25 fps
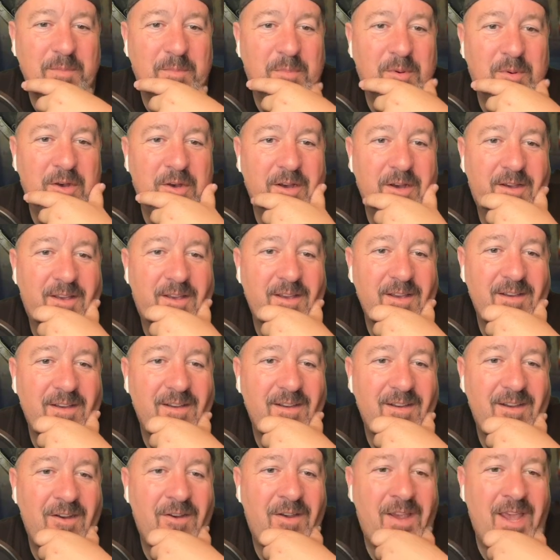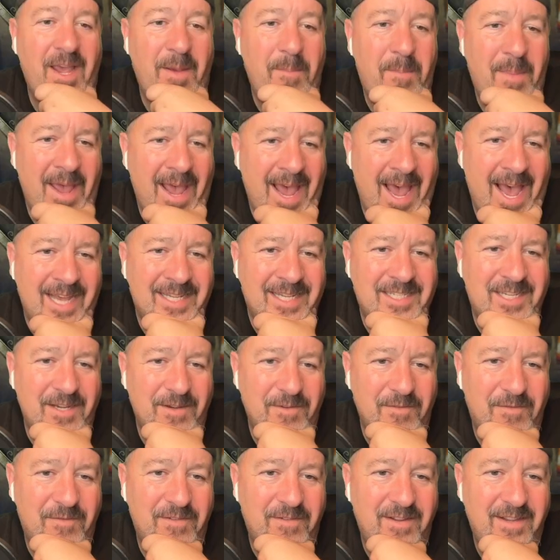book. Okay,
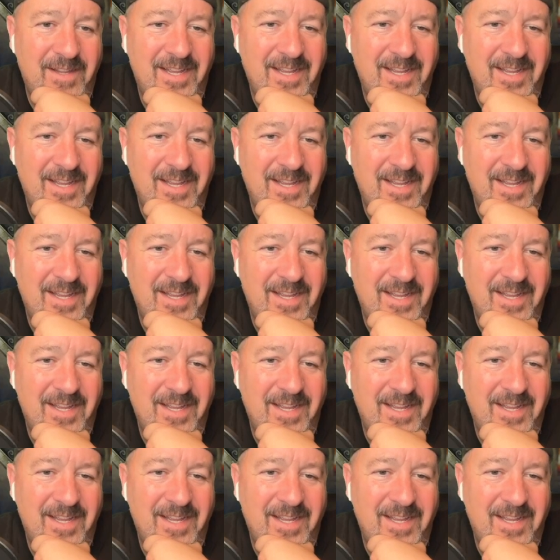passive.